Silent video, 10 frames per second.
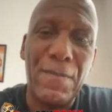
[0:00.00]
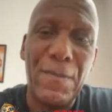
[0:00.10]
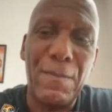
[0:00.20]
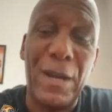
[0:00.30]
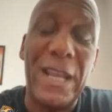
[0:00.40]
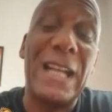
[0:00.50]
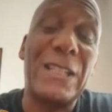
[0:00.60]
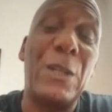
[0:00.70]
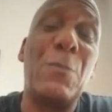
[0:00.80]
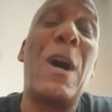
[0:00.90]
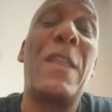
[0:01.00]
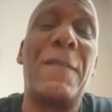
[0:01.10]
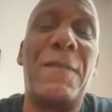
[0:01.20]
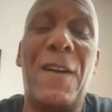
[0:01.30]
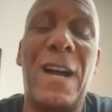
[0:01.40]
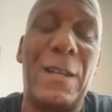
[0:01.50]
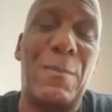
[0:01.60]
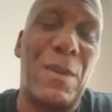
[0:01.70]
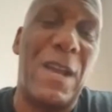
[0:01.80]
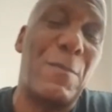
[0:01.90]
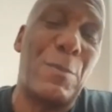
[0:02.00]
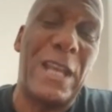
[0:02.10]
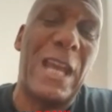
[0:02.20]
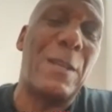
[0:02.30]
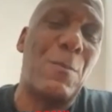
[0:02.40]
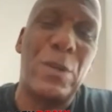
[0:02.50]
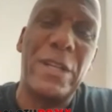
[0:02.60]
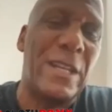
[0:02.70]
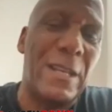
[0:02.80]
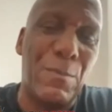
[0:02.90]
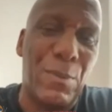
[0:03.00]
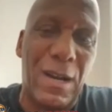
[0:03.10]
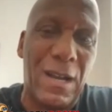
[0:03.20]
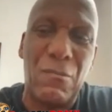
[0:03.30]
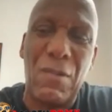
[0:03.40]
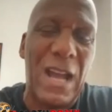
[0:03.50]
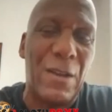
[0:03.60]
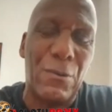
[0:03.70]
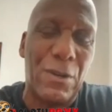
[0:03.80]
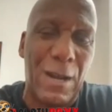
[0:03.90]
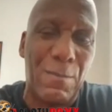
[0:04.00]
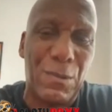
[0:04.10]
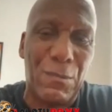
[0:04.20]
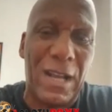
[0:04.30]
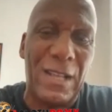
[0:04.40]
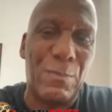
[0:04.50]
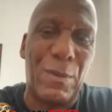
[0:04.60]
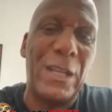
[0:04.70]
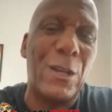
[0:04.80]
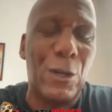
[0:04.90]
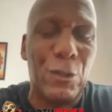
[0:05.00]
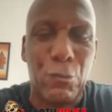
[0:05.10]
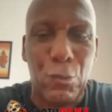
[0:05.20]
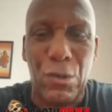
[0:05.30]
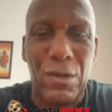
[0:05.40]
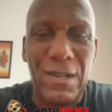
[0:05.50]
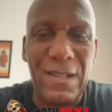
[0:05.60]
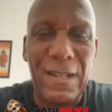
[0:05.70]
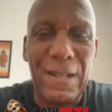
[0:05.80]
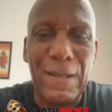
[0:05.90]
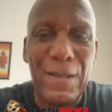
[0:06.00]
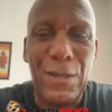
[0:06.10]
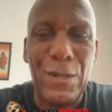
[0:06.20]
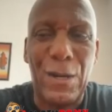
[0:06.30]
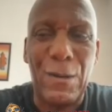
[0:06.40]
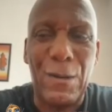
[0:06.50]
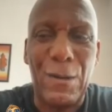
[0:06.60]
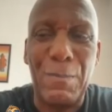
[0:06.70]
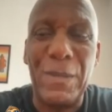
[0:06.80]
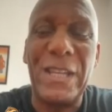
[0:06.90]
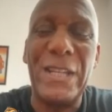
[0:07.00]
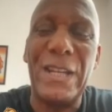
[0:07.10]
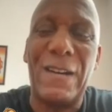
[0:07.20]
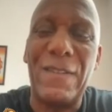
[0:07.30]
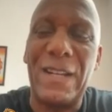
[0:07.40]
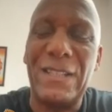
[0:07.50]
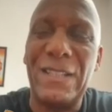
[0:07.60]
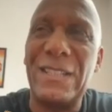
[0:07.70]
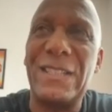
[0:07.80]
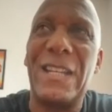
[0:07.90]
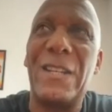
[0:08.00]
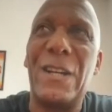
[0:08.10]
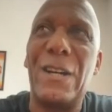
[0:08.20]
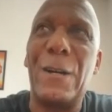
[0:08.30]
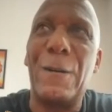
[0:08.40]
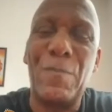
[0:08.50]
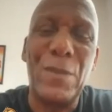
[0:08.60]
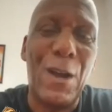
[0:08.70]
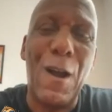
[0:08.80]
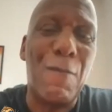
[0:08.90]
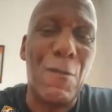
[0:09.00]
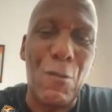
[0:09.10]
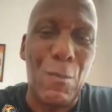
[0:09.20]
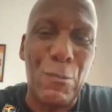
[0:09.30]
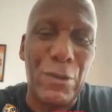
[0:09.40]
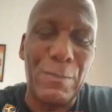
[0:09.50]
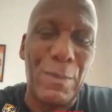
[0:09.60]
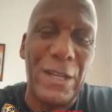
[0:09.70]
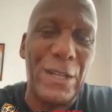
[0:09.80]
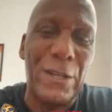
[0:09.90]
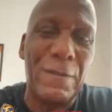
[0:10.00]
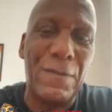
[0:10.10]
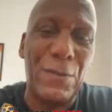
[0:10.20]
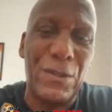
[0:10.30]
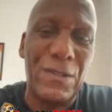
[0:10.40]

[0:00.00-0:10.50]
but he actually won the fight. Everybody had him winning it by a round or a couple of rounds, but he got a draw. You know, where Mickey Duff actually said that half a robbery is better than the full.